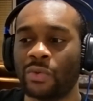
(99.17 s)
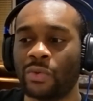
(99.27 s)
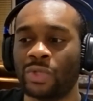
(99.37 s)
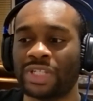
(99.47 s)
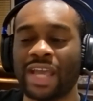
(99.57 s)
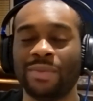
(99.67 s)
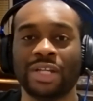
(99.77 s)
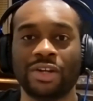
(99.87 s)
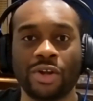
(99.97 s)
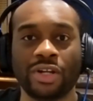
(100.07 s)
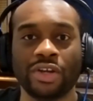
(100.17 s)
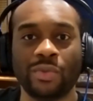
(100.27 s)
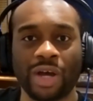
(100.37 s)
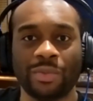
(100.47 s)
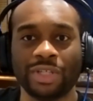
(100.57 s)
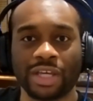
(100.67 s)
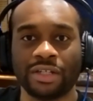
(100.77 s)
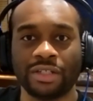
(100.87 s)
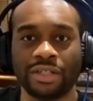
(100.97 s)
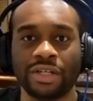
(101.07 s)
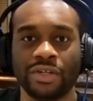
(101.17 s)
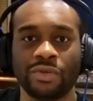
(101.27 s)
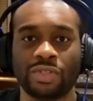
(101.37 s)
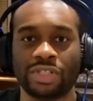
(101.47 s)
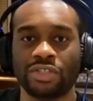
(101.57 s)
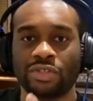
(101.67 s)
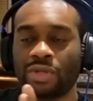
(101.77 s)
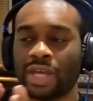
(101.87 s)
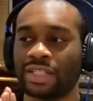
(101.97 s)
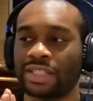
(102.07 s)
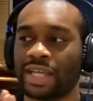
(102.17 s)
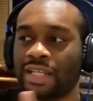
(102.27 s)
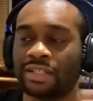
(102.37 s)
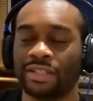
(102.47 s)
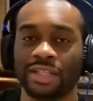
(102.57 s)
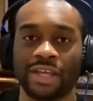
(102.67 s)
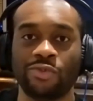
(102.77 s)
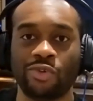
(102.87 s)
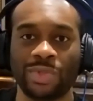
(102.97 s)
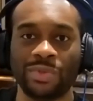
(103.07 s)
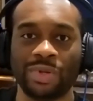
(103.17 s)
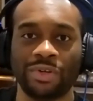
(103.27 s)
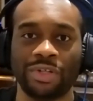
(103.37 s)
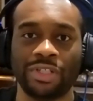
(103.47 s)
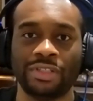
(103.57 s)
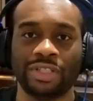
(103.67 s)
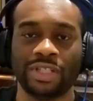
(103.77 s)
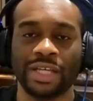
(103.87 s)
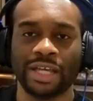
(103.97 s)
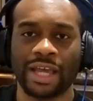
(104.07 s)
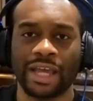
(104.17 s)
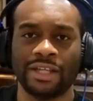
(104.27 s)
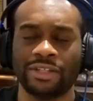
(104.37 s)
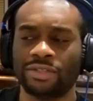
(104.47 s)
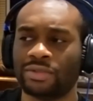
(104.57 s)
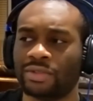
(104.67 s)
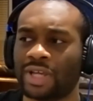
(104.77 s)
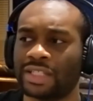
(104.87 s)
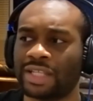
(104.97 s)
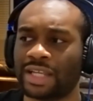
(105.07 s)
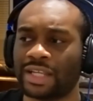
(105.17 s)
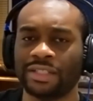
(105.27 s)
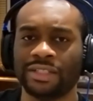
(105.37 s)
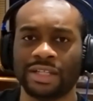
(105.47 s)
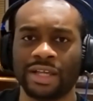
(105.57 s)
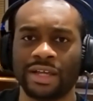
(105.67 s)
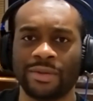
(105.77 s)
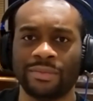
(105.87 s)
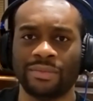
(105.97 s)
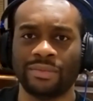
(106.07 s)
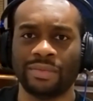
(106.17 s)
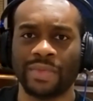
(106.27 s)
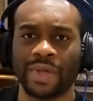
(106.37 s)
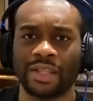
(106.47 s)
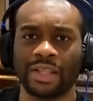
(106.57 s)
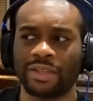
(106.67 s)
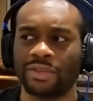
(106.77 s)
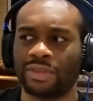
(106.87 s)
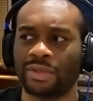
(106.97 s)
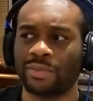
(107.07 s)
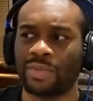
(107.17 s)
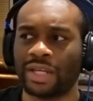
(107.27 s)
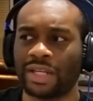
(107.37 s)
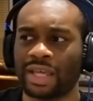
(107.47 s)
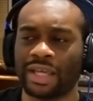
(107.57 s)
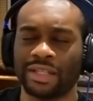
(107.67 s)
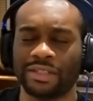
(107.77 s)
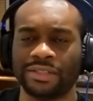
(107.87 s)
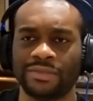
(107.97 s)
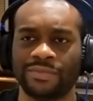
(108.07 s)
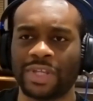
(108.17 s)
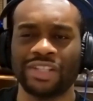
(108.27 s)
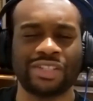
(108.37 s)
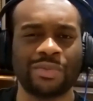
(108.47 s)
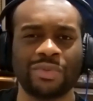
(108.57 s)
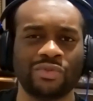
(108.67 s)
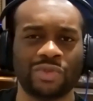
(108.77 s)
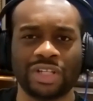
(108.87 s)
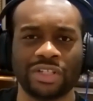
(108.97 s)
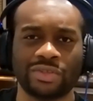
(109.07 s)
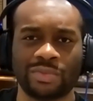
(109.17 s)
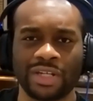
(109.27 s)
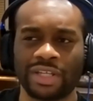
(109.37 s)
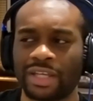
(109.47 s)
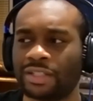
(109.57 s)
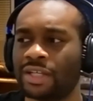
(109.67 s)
was aimed at hurting Obamacare, which is mm-hmm. to extend the enrollment periods and to extend um, like the Medicaid, there's something related to Medicaid